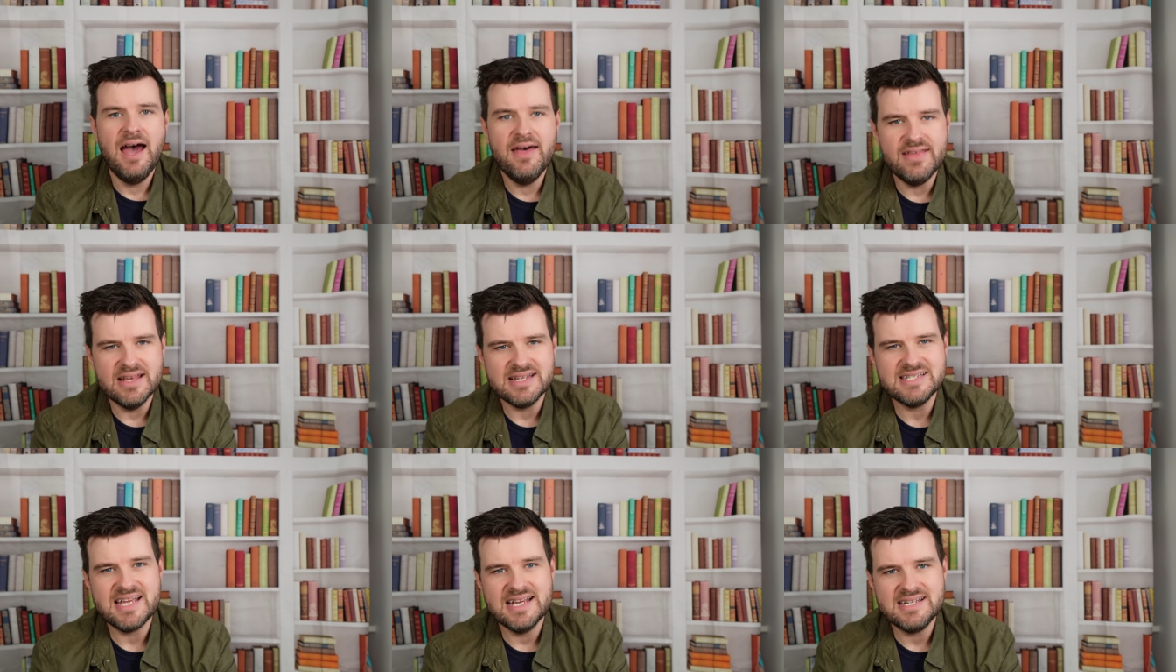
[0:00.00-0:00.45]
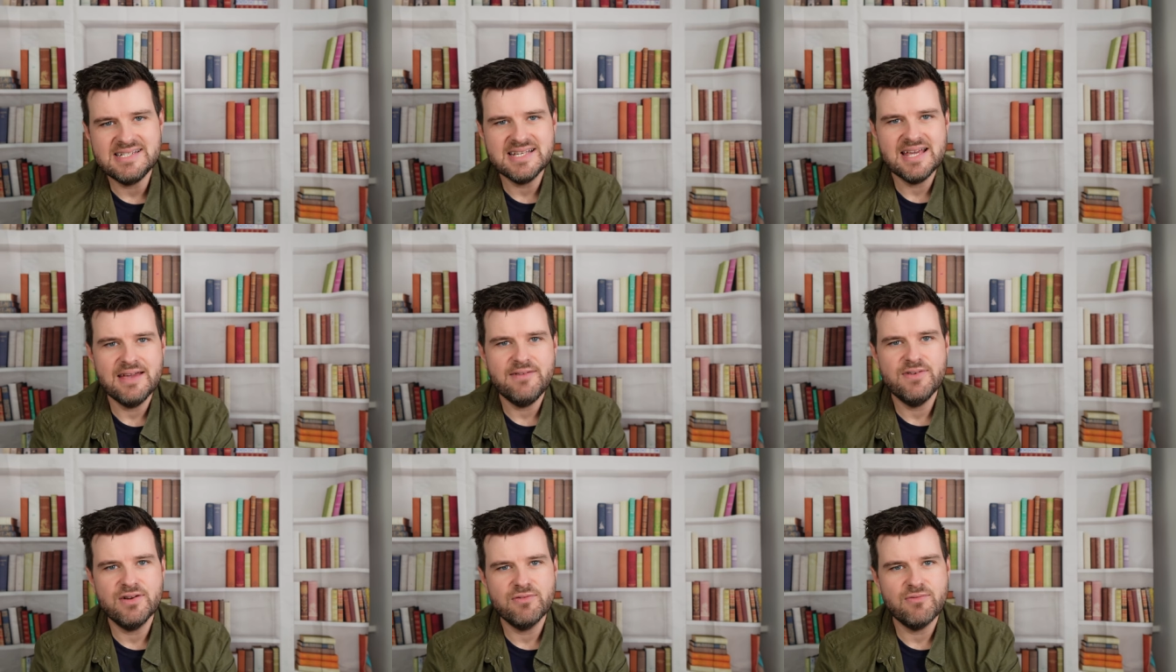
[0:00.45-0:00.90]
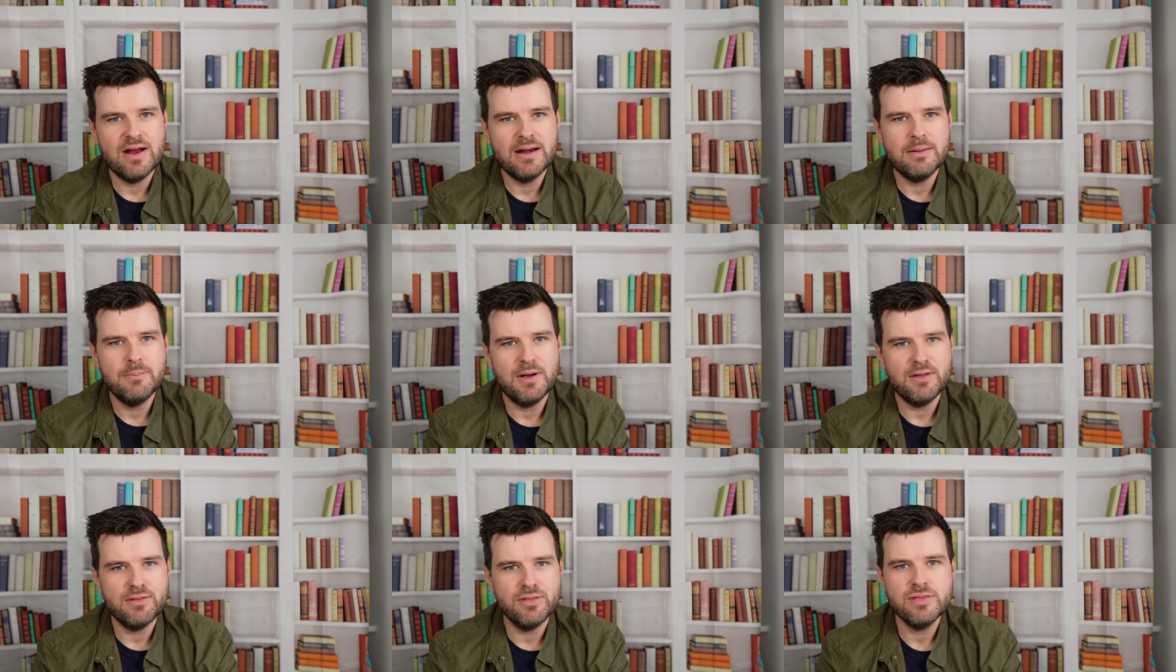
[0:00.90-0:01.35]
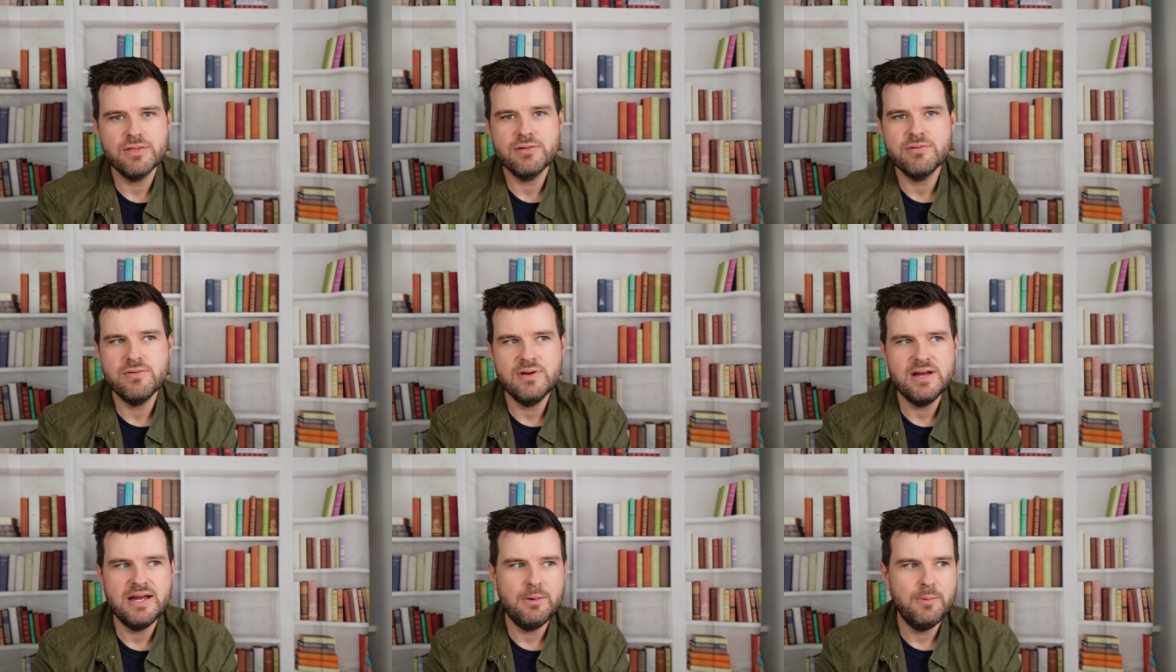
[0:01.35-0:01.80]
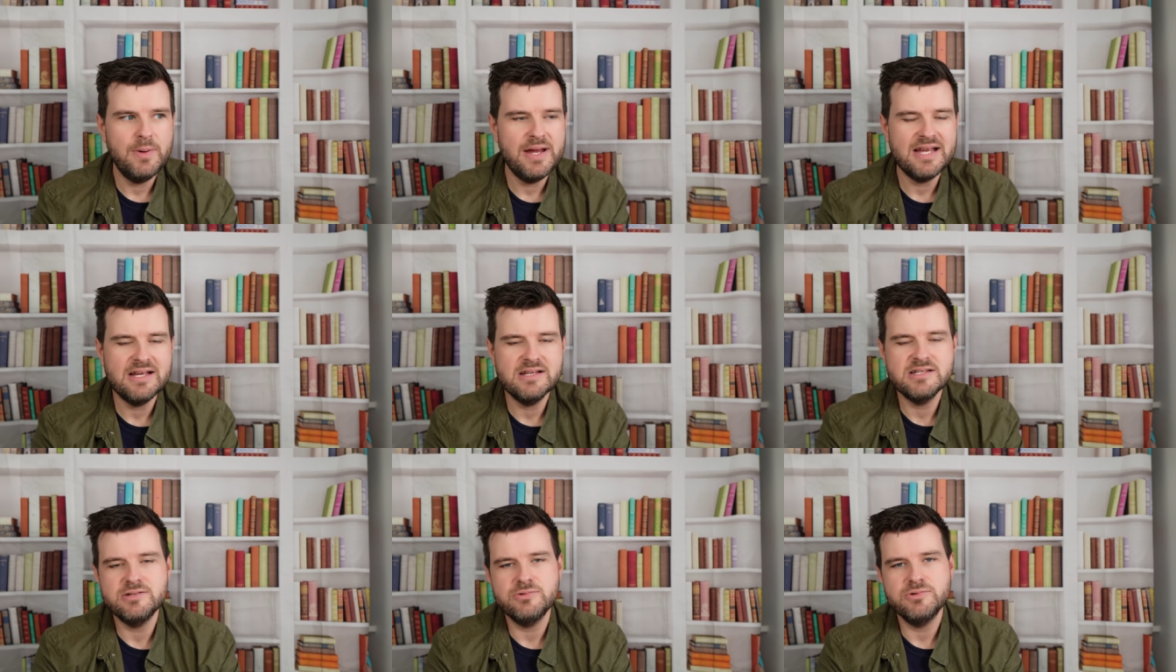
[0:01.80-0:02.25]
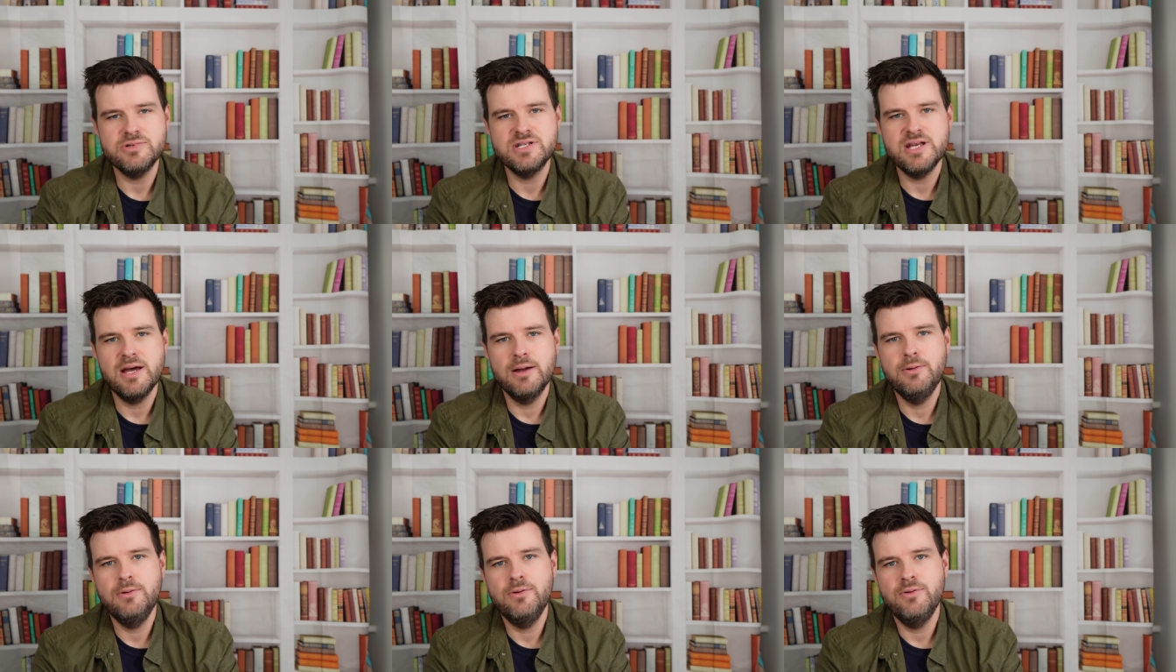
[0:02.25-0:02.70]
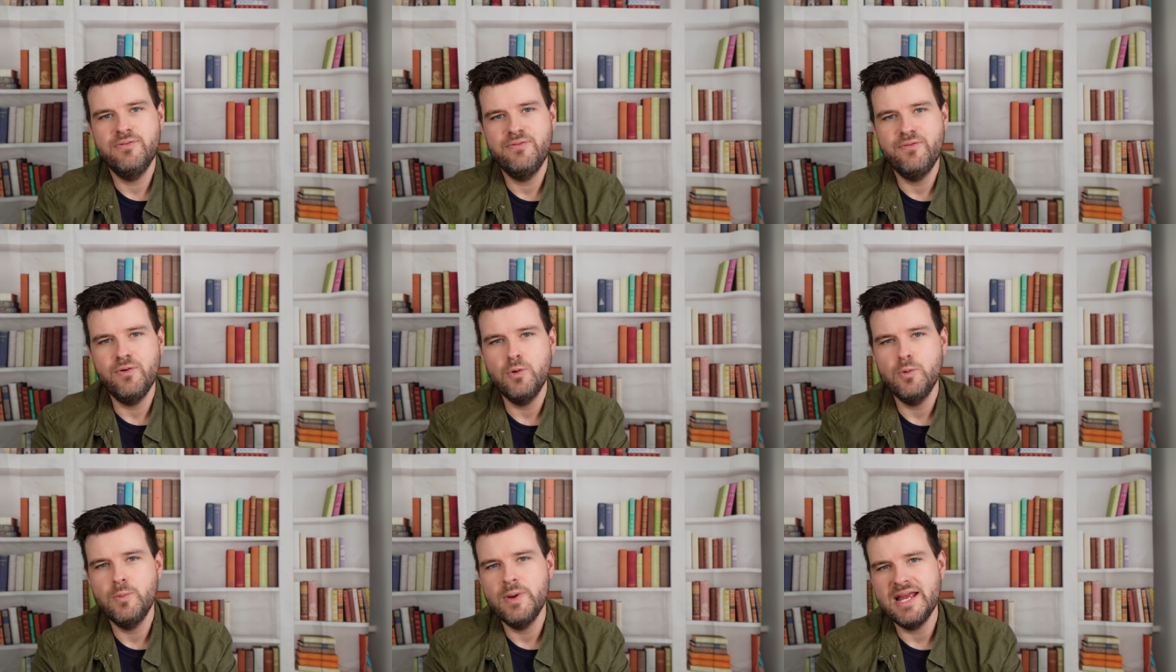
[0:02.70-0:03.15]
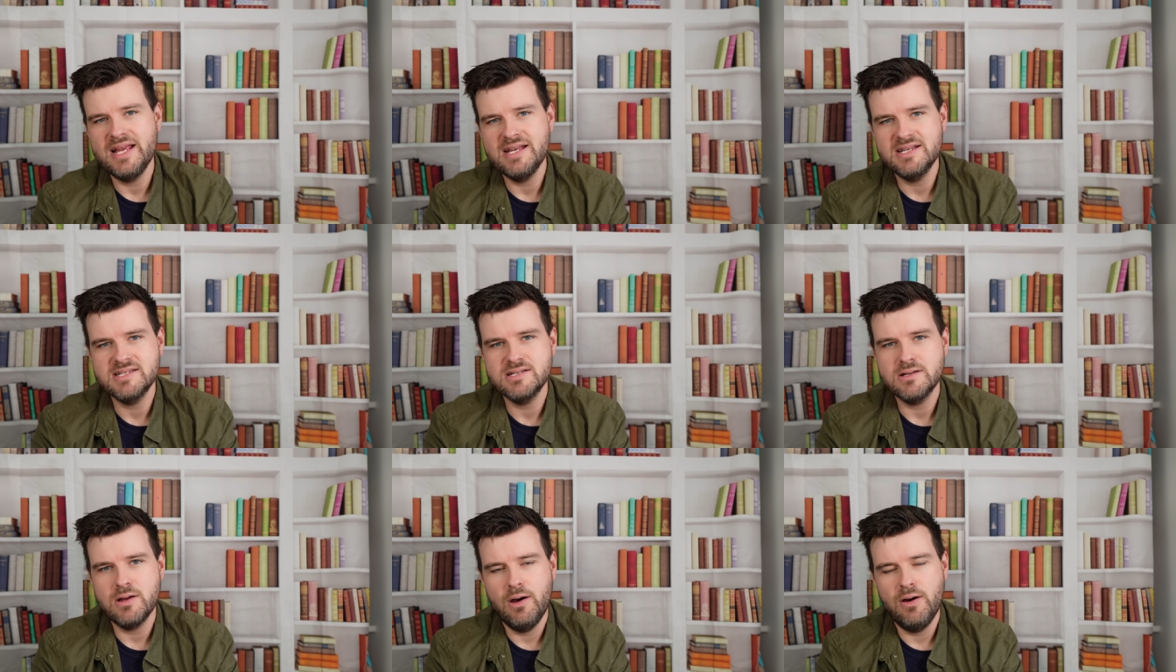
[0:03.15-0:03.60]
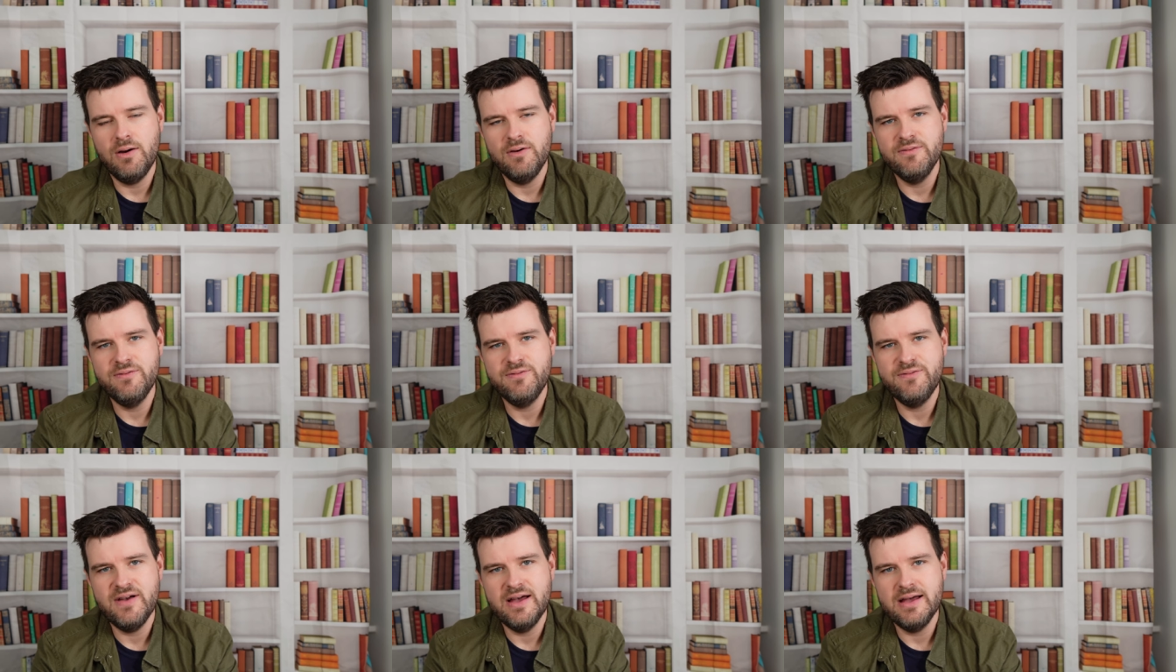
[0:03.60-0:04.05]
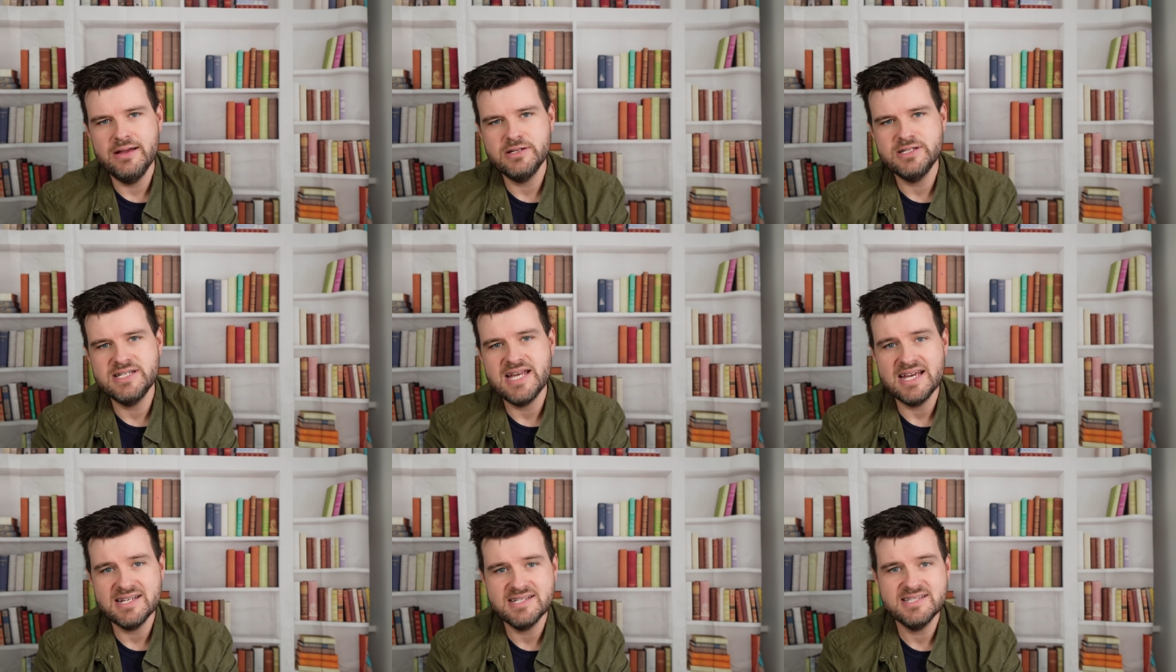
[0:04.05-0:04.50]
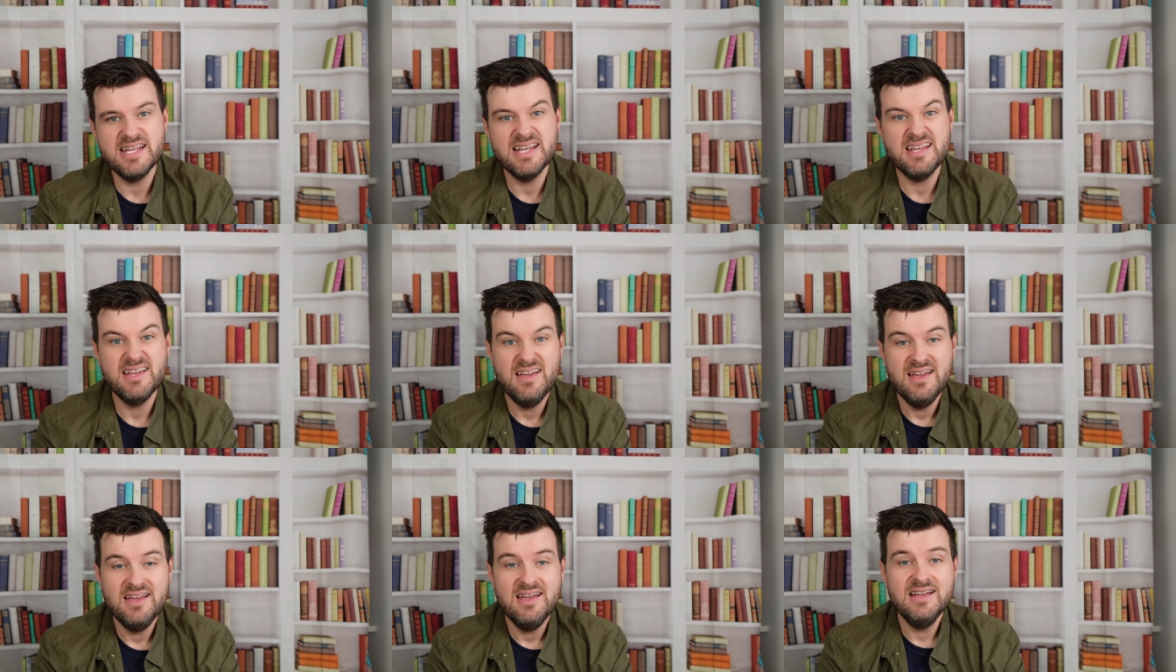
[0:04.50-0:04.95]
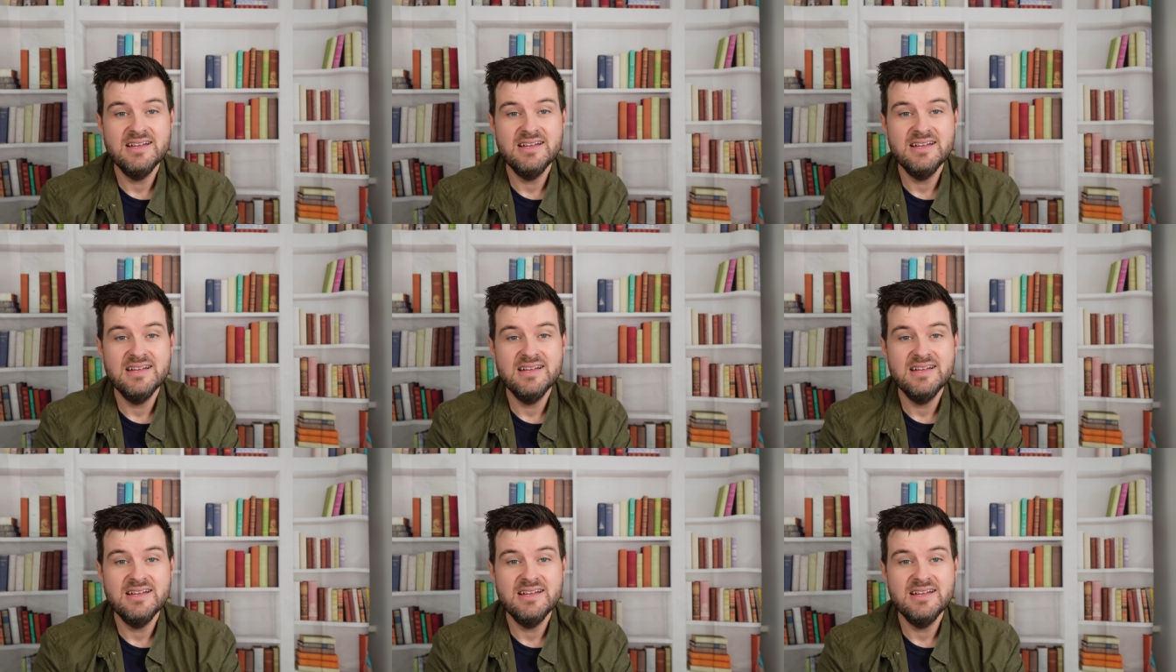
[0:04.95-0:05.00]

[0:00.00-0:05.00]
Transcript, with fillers: They say to give it around about 3 weeks or so, 4 weeks of testing